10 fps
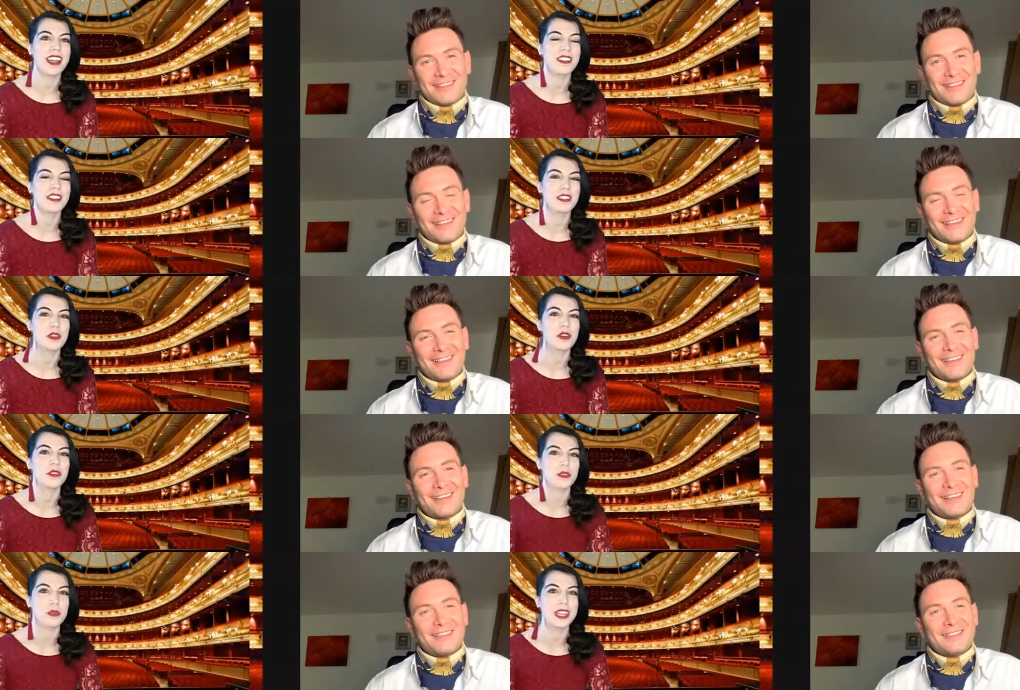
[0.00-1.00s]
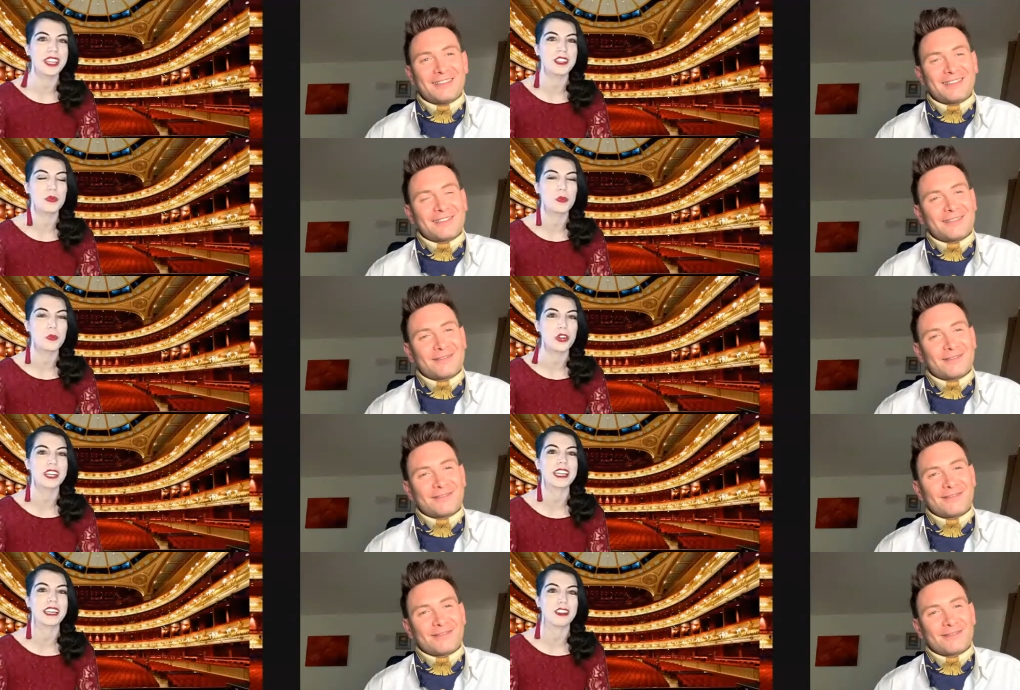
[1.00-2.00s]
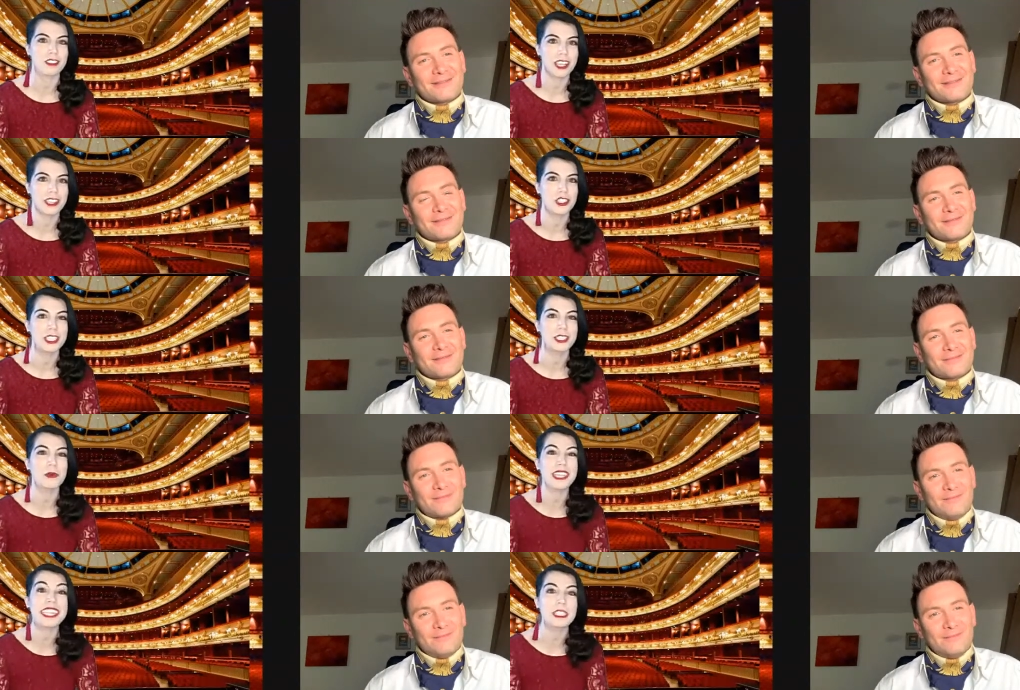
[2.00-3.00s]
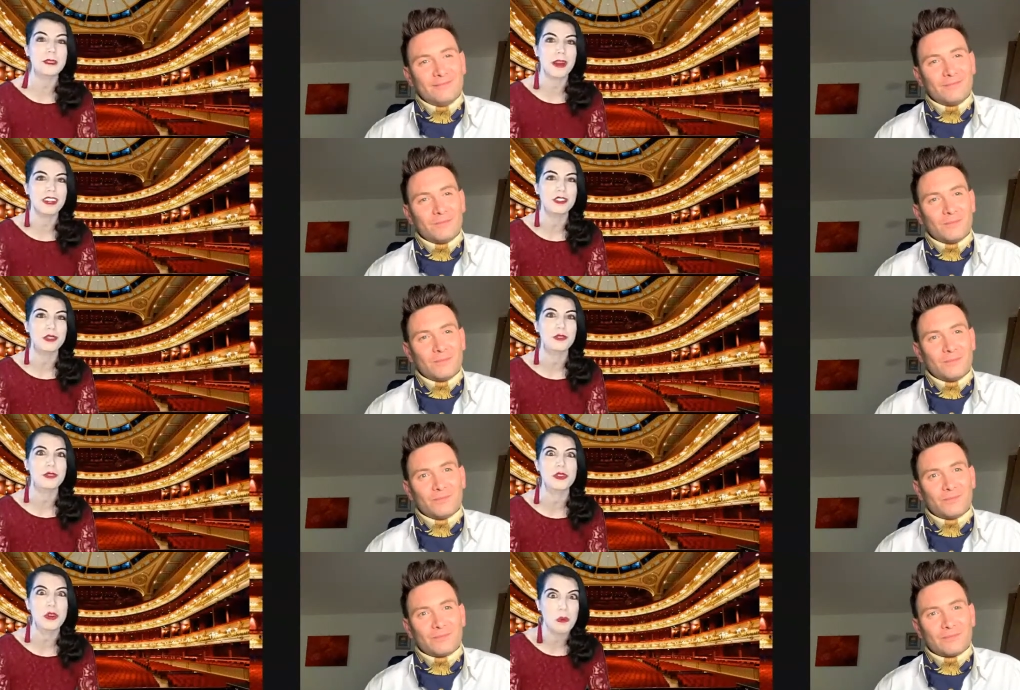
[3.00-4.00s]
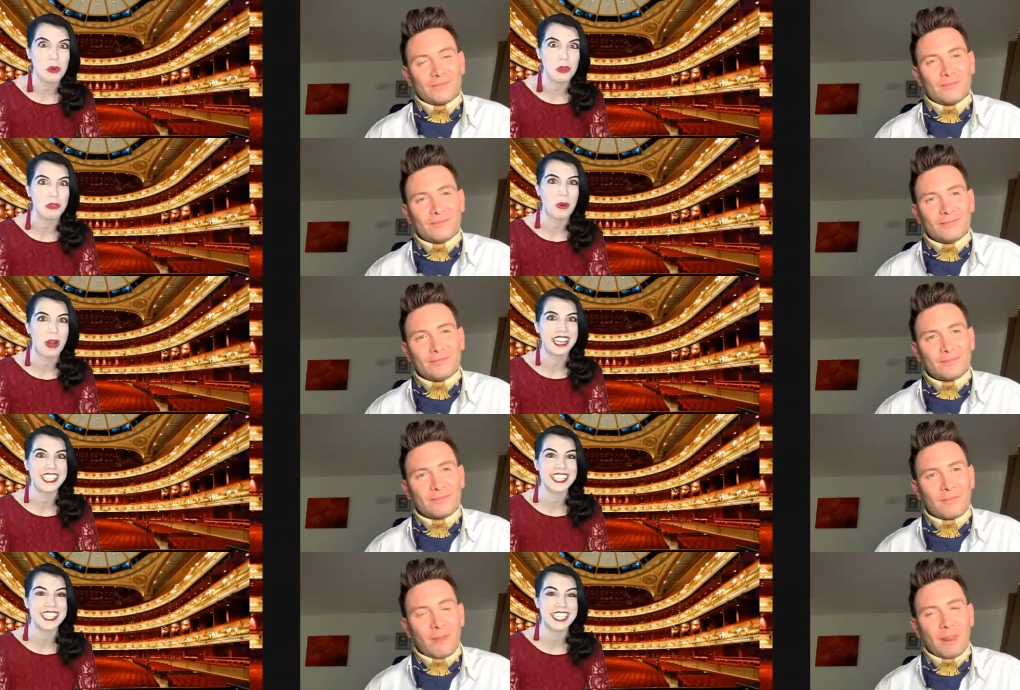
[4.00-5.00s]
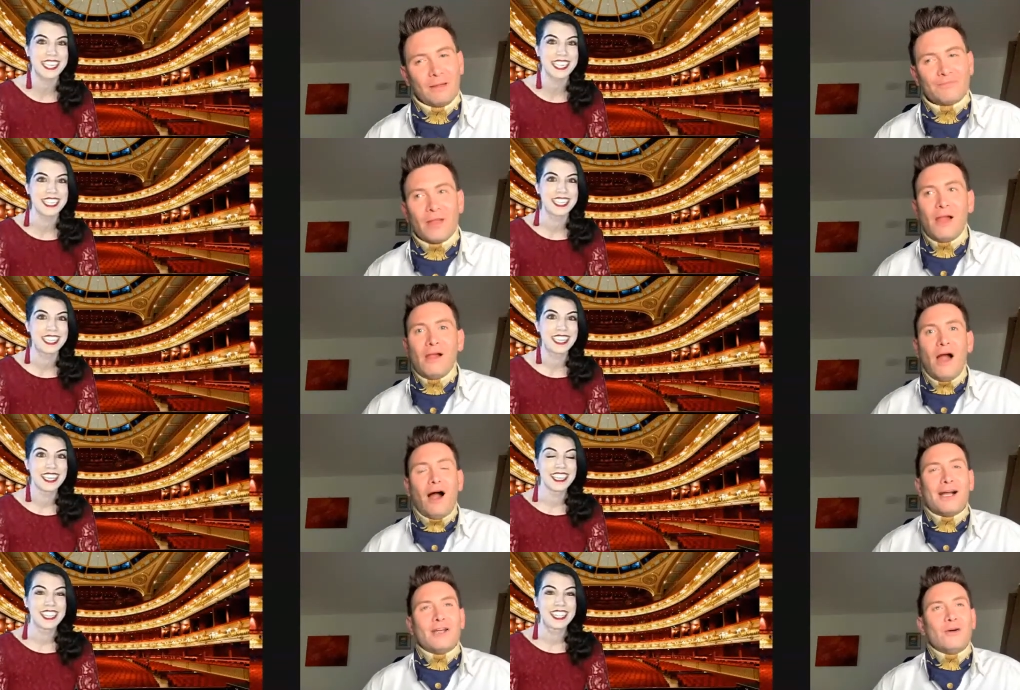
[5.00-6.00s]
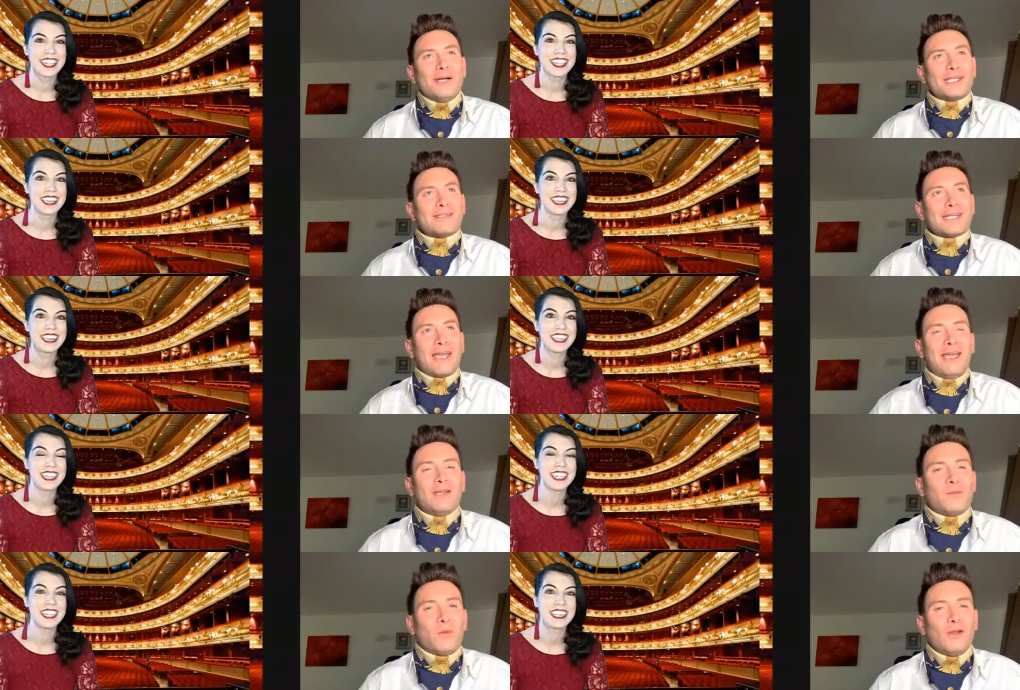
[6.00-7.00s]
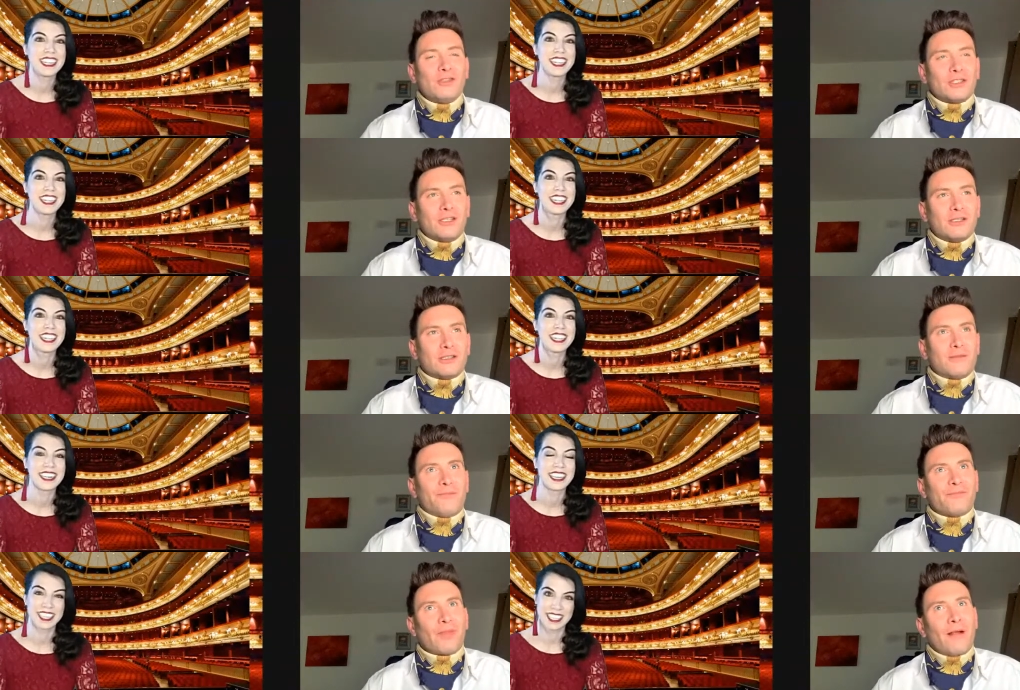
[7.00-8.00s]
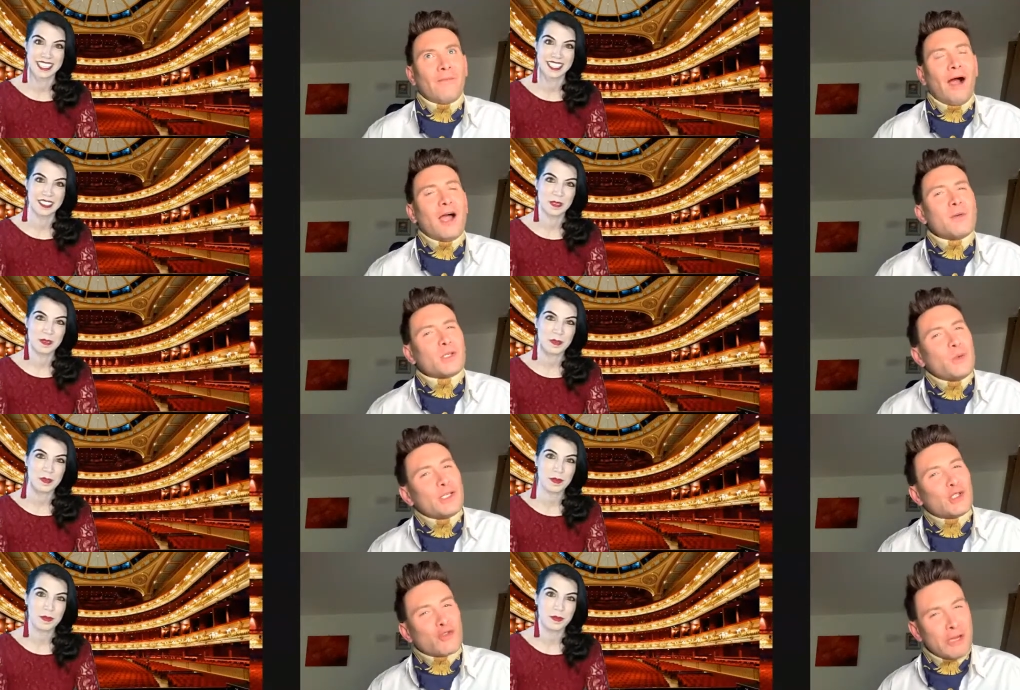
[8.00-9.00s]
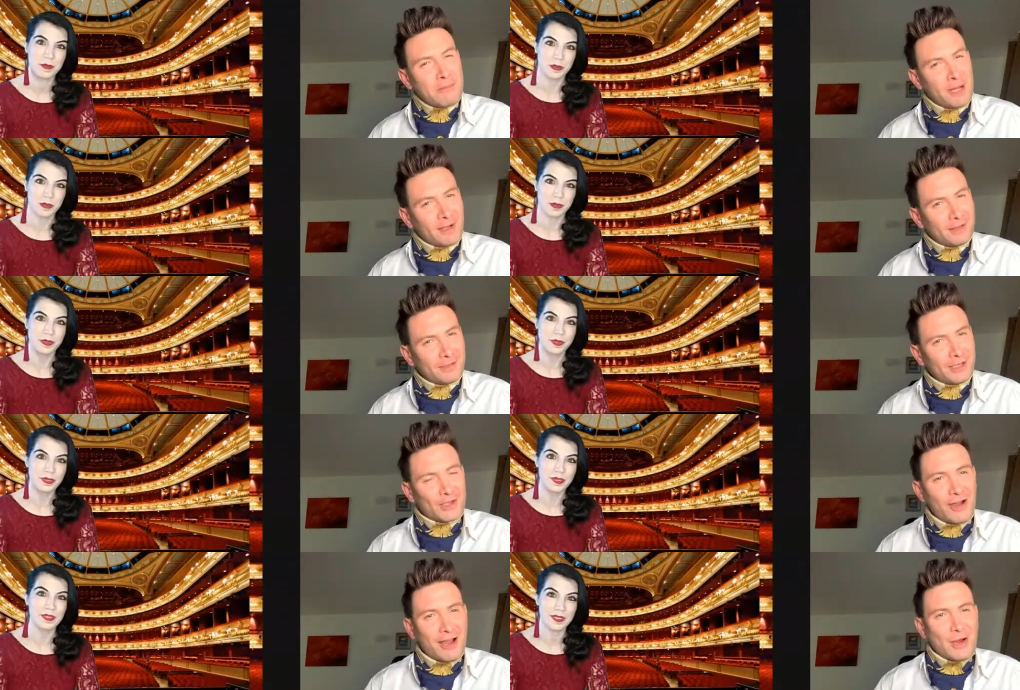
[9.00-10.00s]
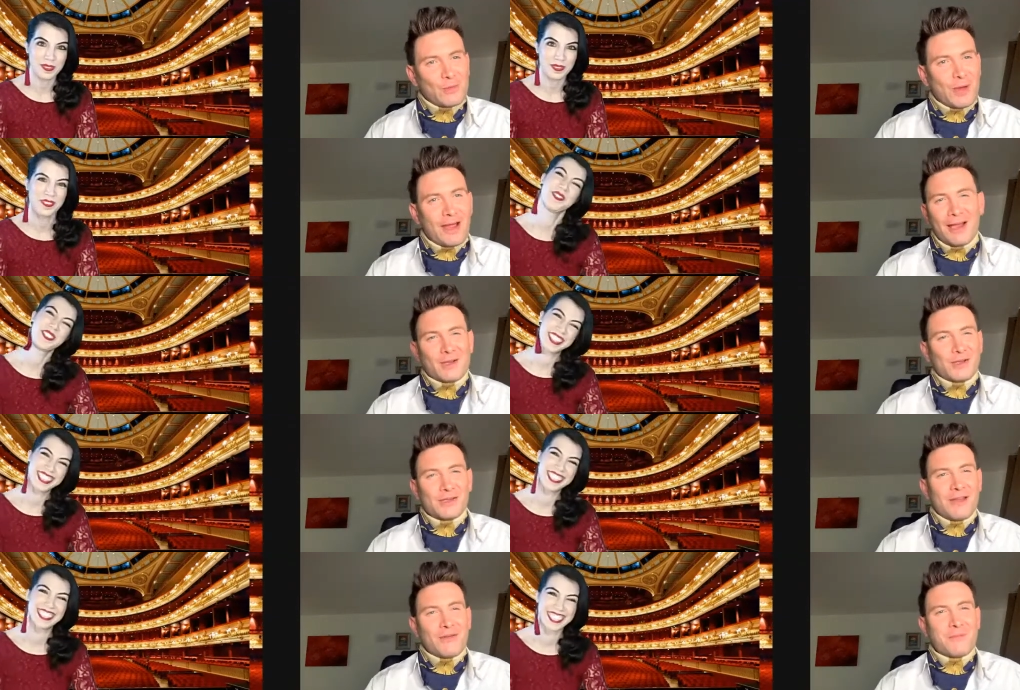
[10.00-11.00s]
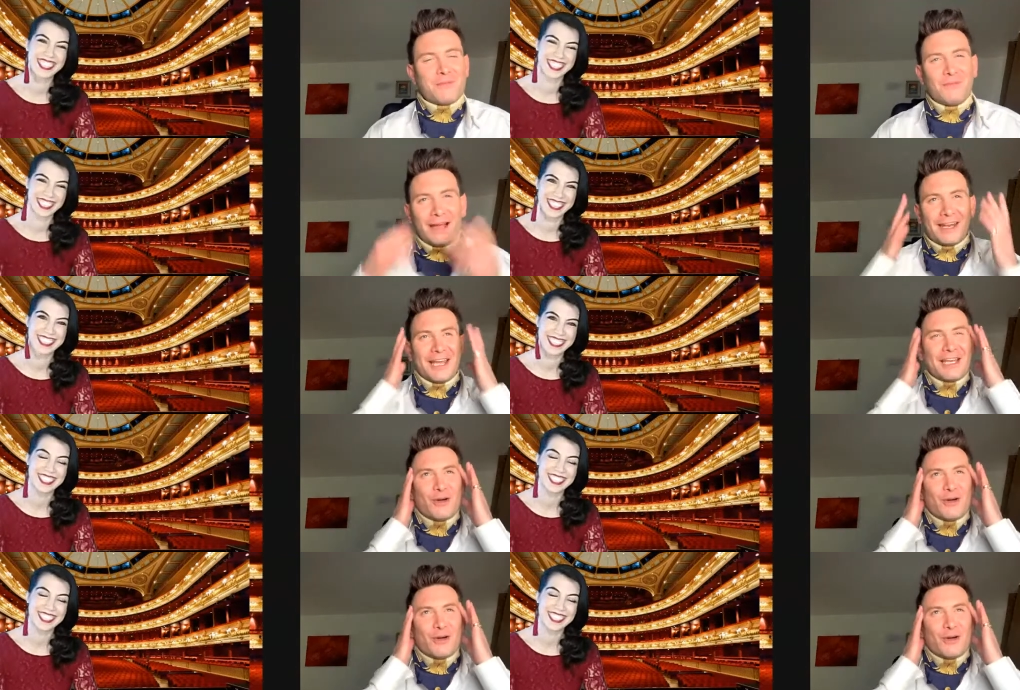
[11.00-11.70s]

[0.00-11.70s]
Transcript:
Speaker 1: you're doing this work in Los Angeles. What inspired you to go worldwide?
Speaker 2: I always, as a kid, wanted. I was always a dreamer, a child where I could never, and I